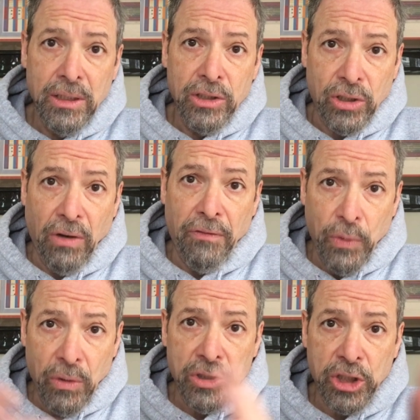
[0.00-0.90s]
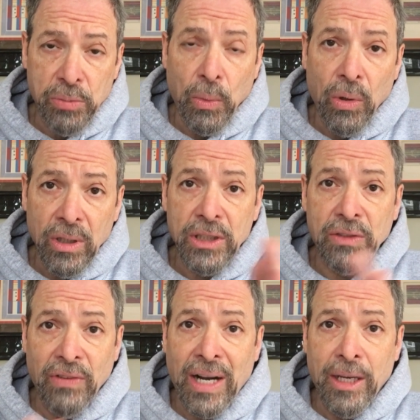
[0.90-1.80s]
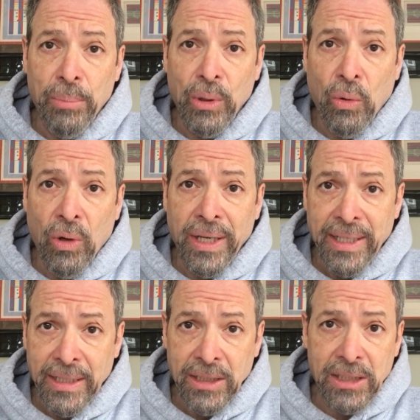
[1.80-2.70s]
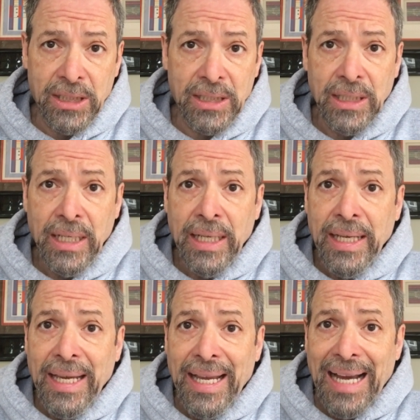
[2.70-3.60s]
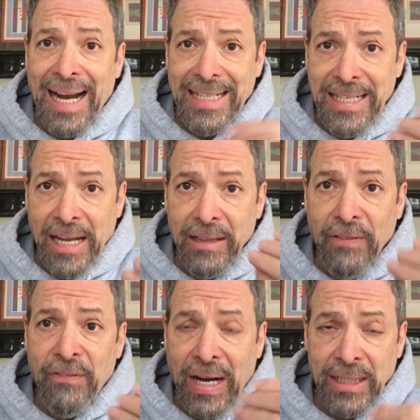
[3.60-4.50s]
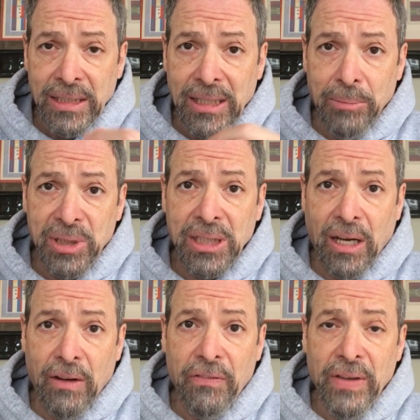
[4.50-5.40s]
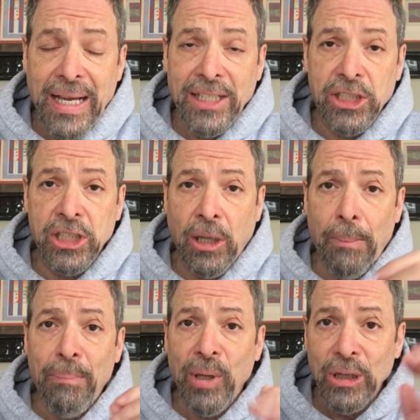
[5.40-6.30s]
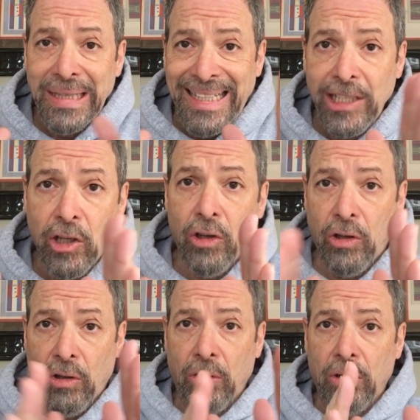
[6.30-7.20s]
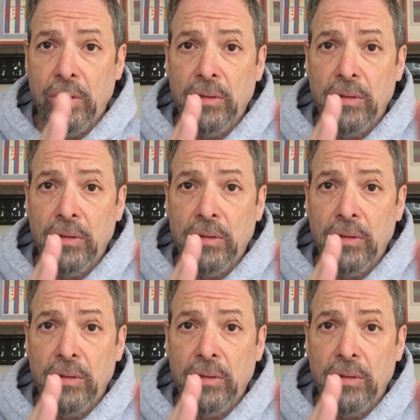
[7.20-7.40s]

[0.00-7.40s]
So if your smallest viable audience identifies themselves as some political